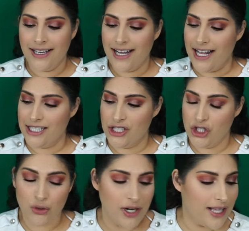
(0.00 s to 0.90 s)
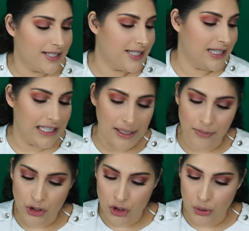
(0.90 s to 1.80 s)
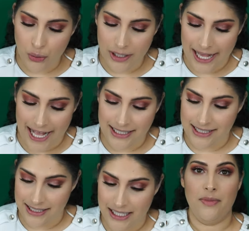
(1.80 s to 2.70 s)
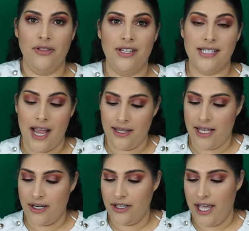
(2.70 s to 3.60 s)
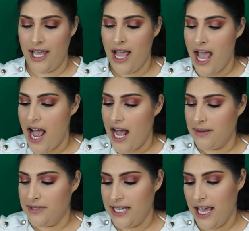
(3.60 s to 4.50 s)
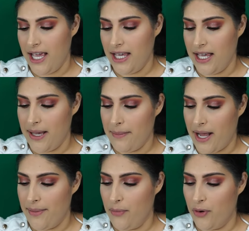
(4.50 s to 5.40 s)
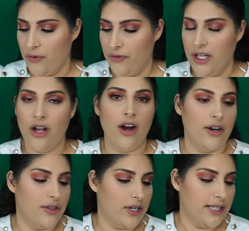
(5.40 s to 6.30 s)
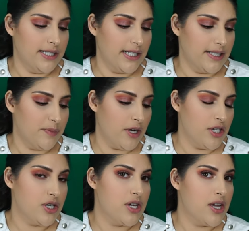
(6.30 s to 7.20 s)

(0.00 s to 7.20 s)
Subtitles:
Guys, do not sleep on this highlight, okay? I'm taking my Morphe R36 brush.